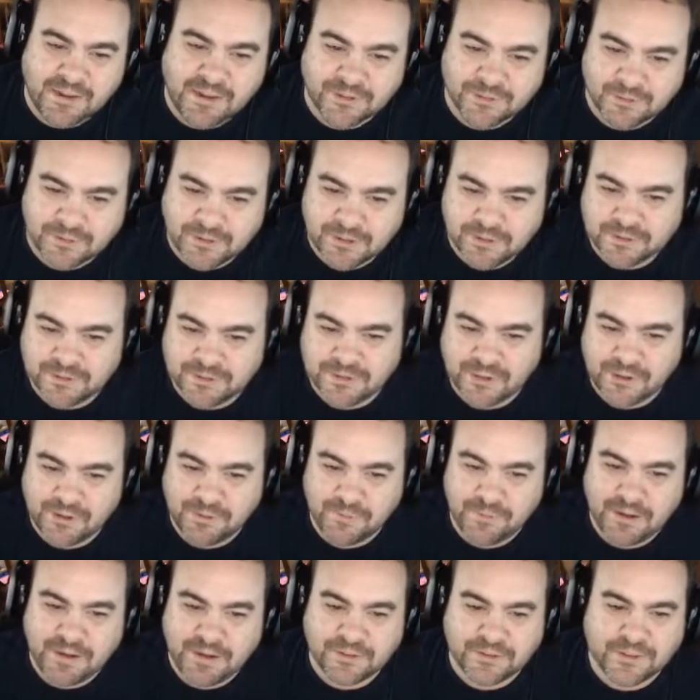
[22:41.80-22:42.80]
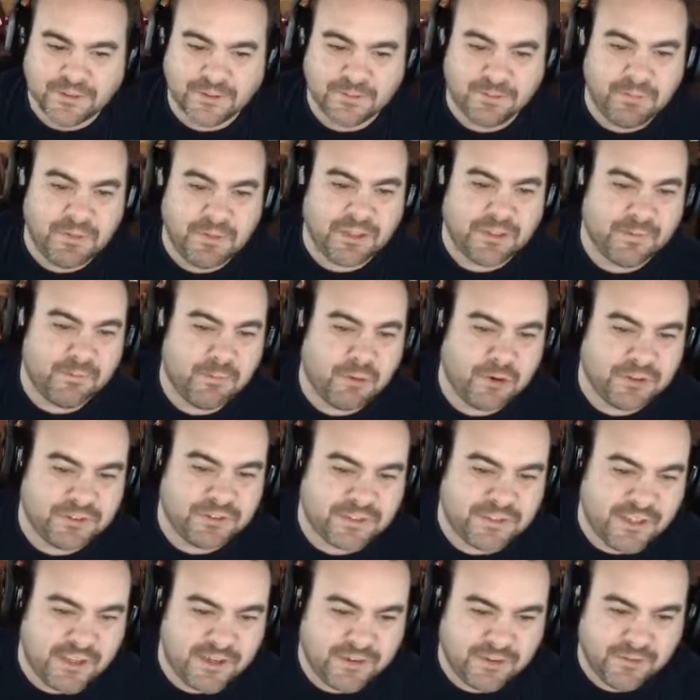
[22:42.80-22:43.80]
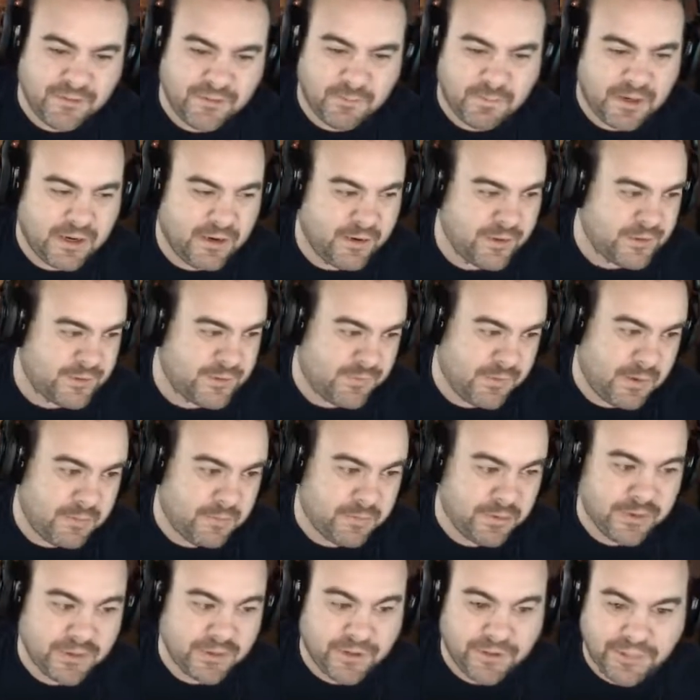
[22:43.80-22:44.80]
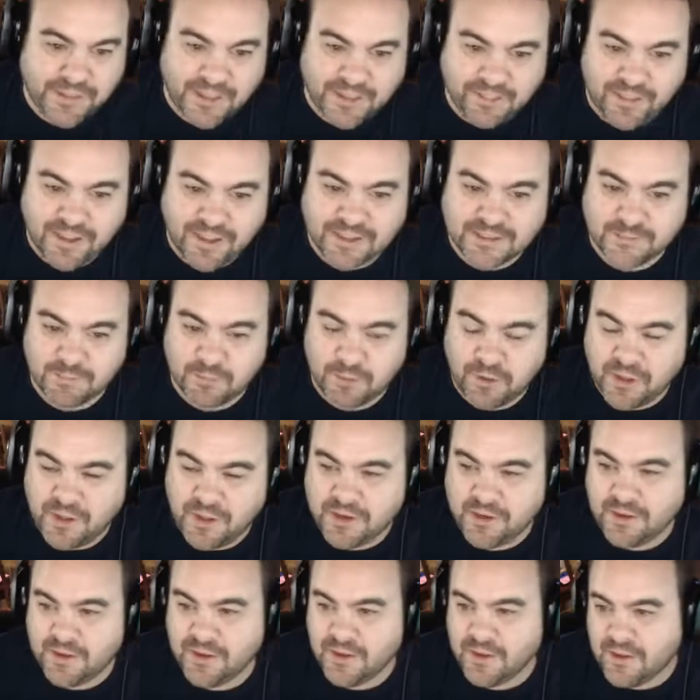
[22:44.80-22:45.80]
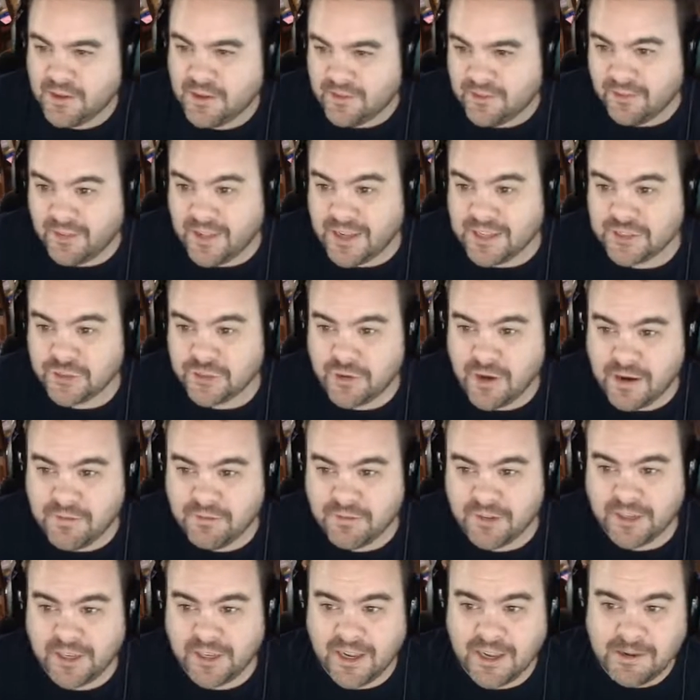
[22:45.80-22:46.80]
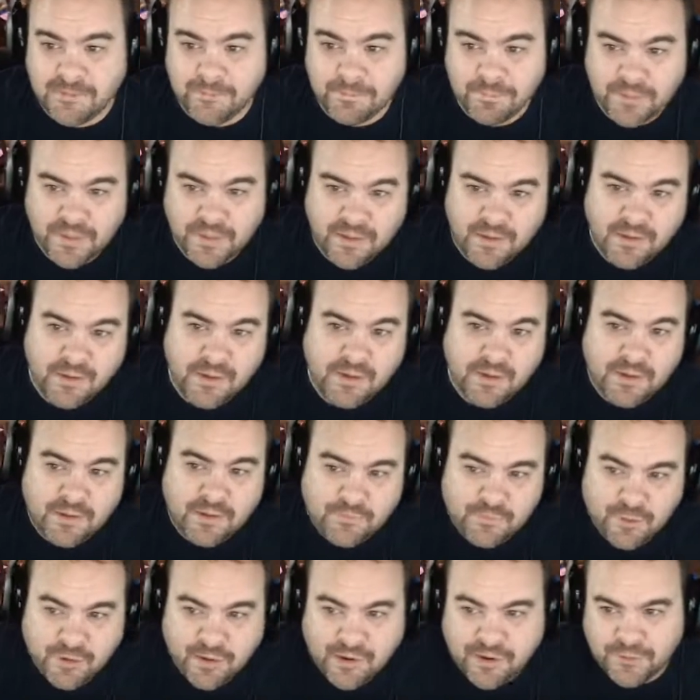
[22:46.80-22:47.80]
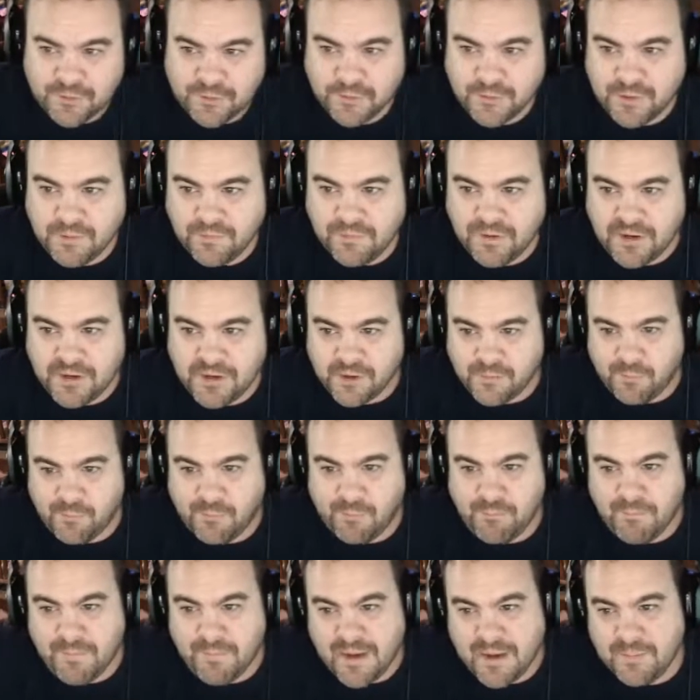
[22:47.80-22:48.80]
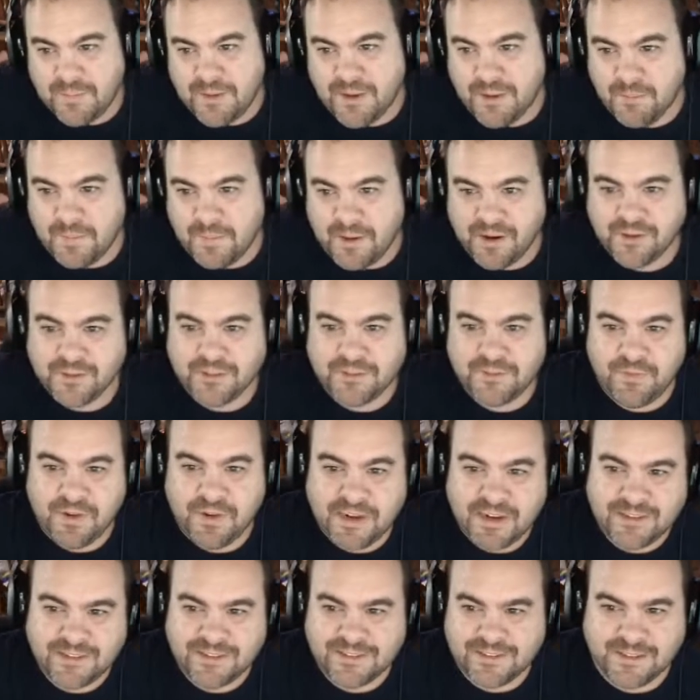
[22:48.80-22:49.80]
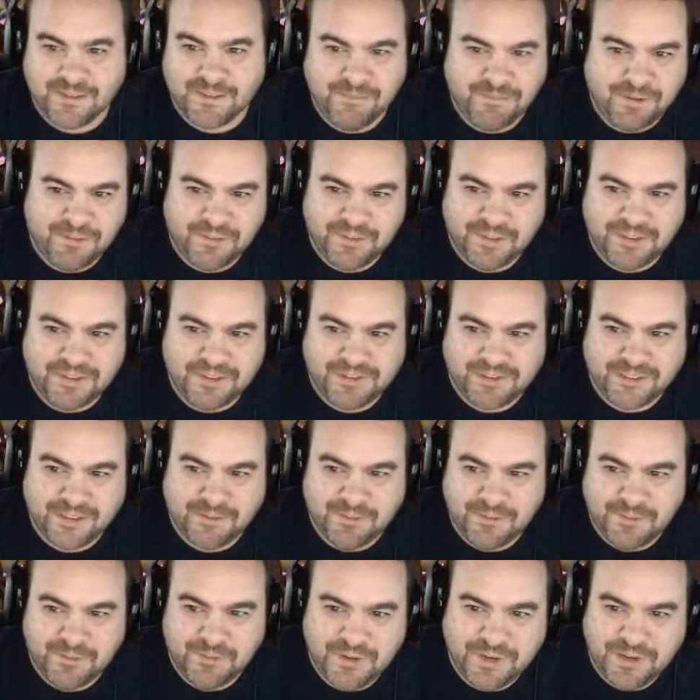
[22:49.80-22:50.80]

when he's talking about Smith Marset of the Bears fumbling on that last play, the last drive of the game. If you're an Illinois fan, you're maybe a Bears fan. Some of you